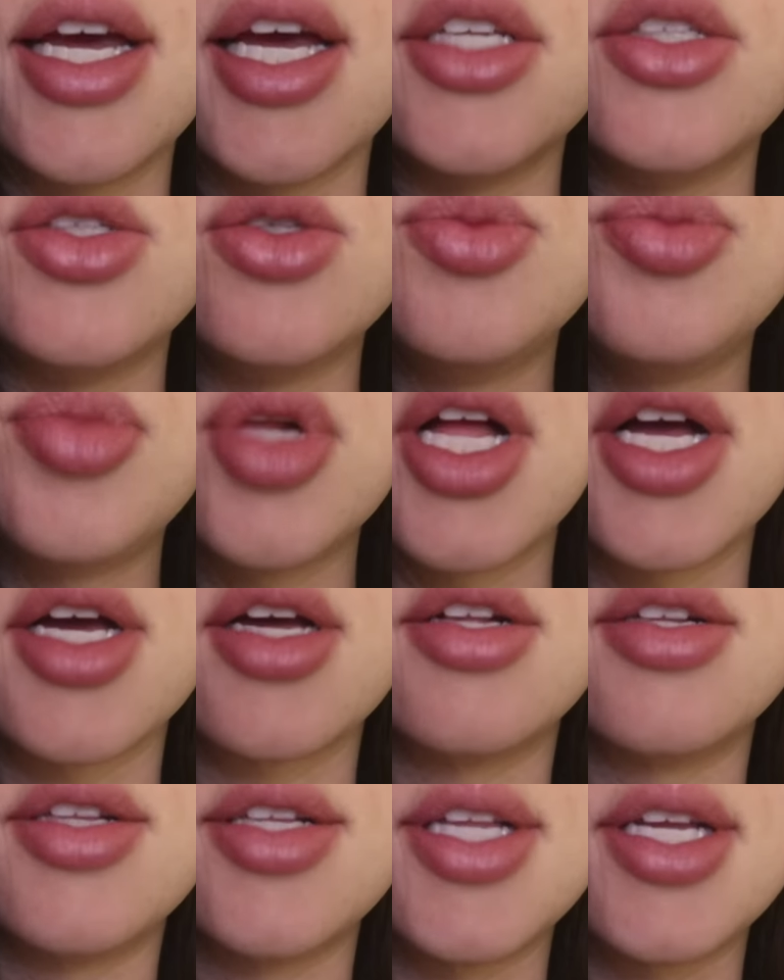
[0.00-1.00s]
I do
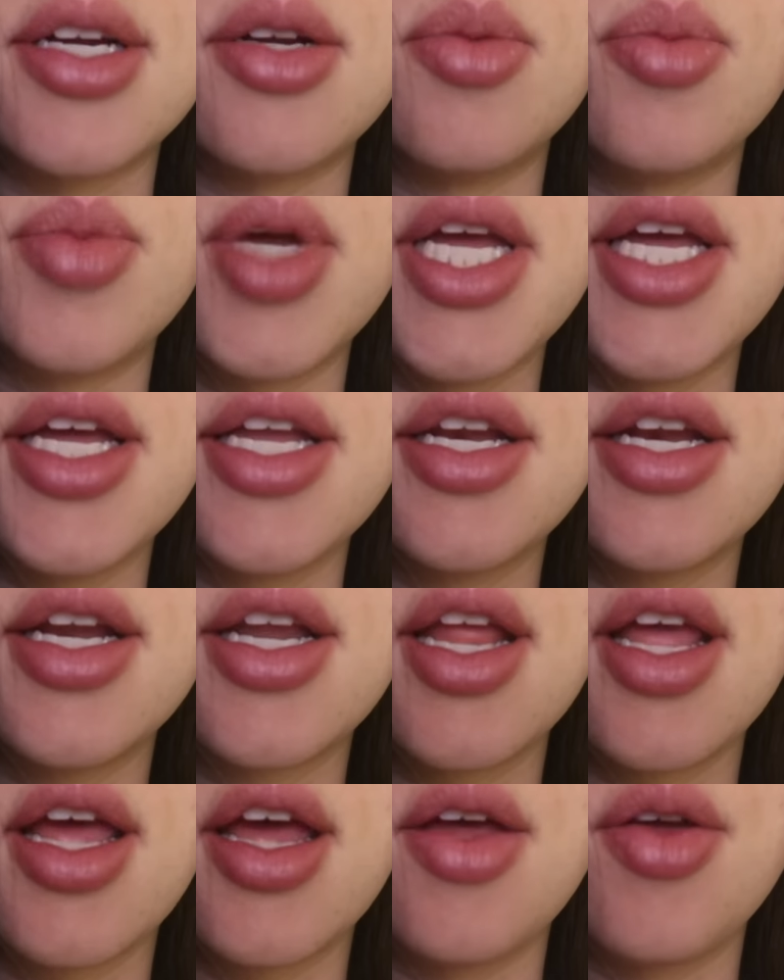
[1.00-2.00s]
pluck a little bit,
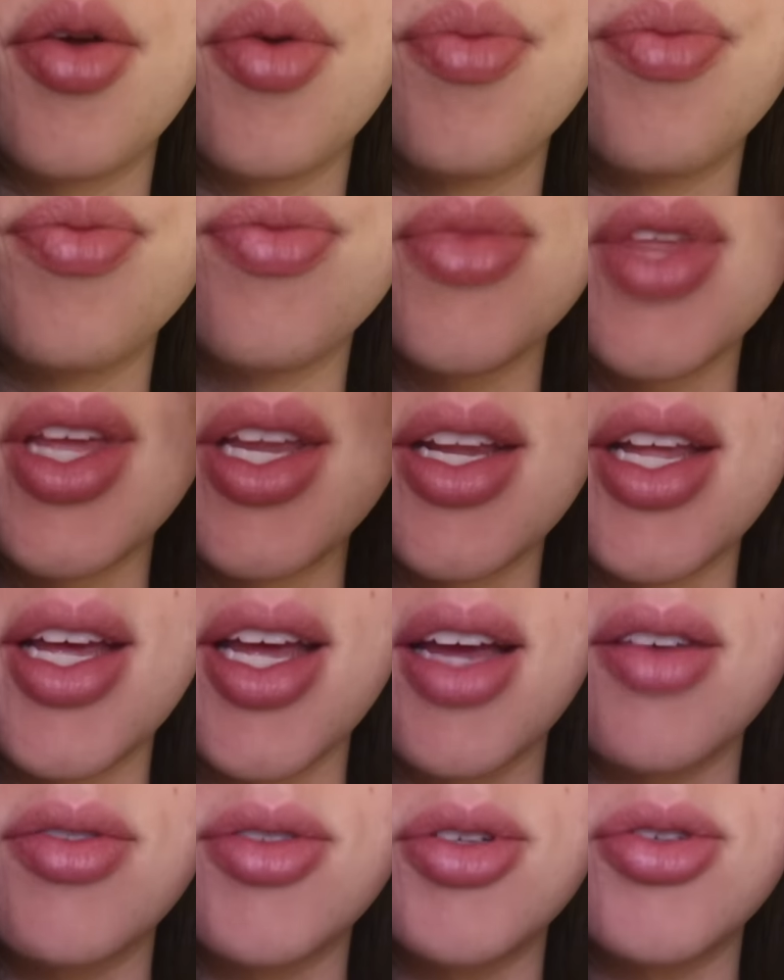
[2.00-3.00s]
um, and I
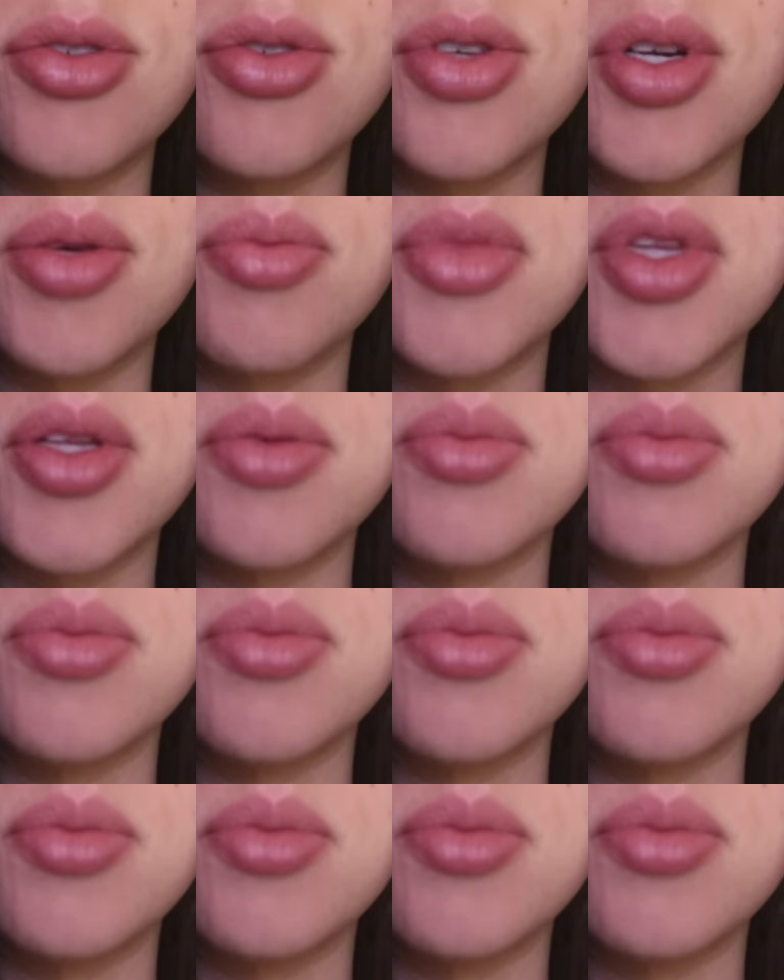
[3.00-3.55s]
have to trim